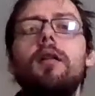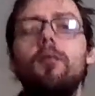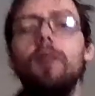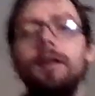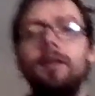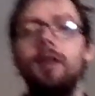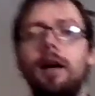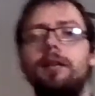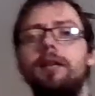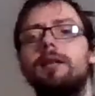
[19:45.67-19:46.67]
which
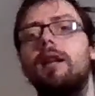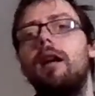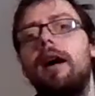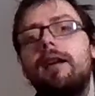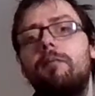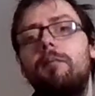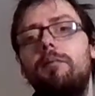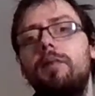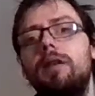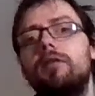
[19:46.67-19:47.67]
I dislike
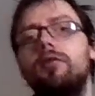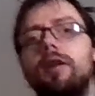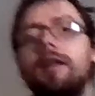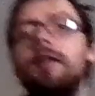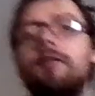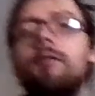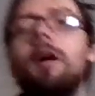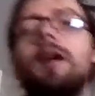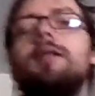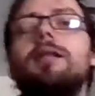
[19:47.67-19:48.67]
strictly on the
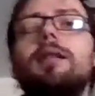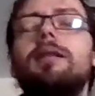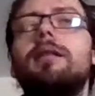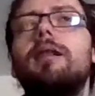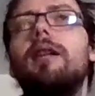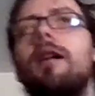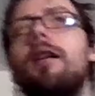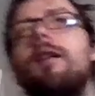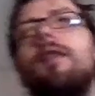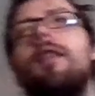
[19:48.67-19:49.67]
basis
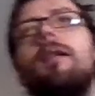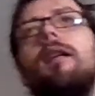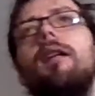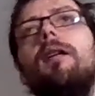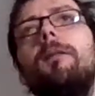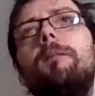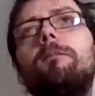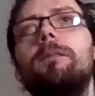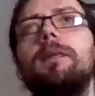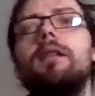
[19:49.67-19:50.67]
a
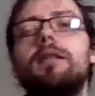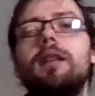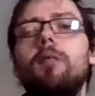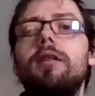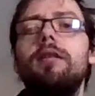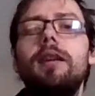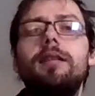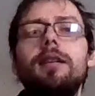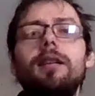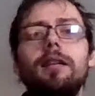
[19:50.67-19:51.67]

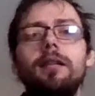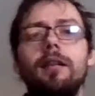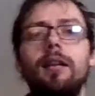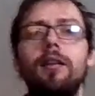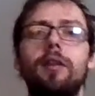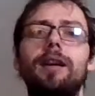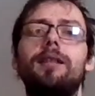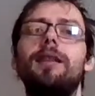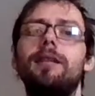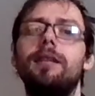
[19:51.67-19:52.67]
little
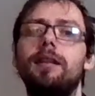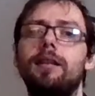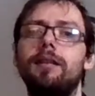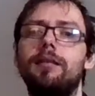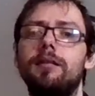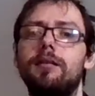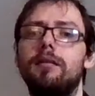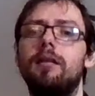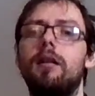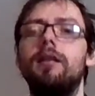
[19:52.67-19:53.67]
kid needed
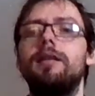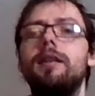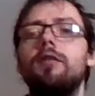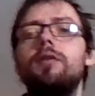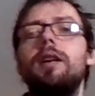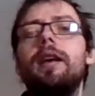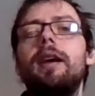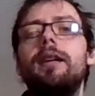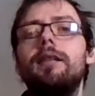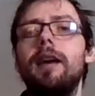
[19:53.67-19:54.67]
a single
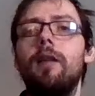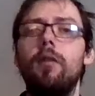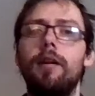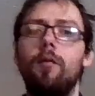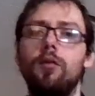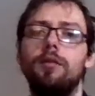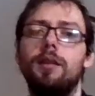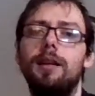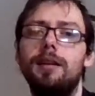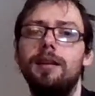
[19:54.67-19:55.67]
ticket to get what they
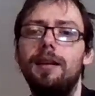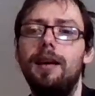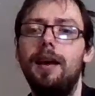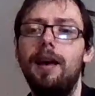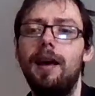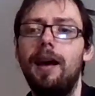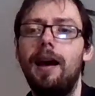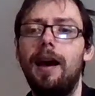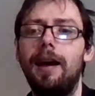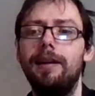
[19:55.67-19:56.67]
wanted,
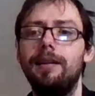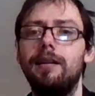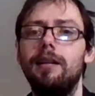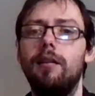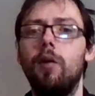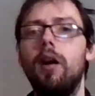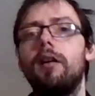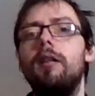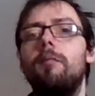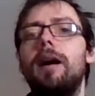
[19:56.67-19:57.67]
and the
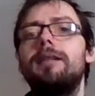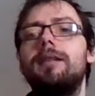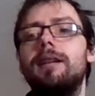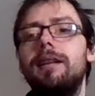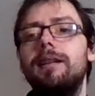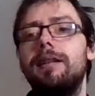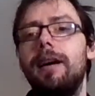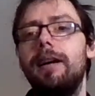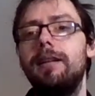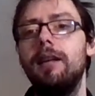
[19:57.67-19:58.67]
worker basically
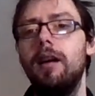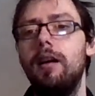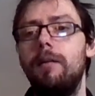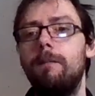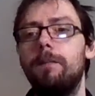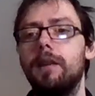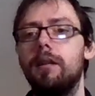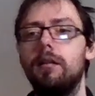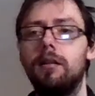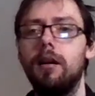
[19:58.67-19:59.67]
said,
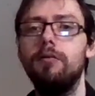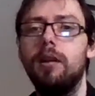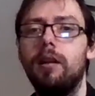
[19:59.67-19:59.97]
"Go to